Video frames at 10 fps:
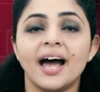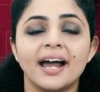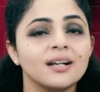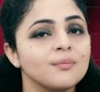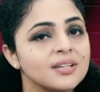
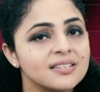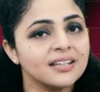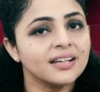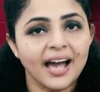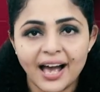and
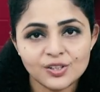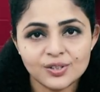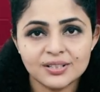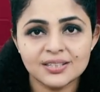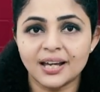amazing
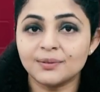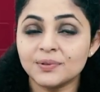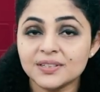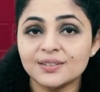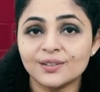gadgets and
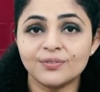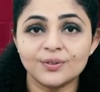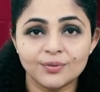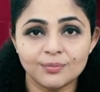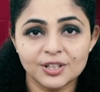pieces of
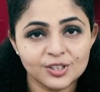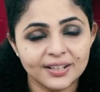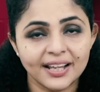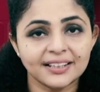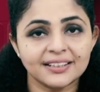
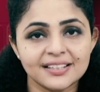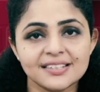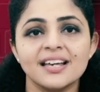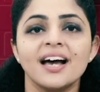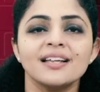information like
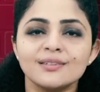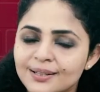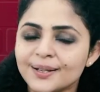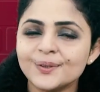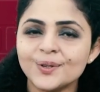this.
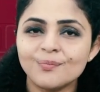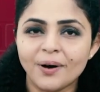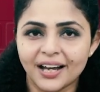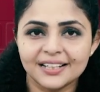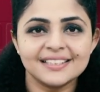Till then,
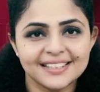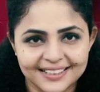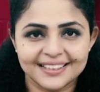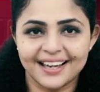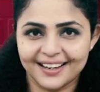goodbye.
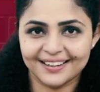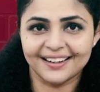Take care.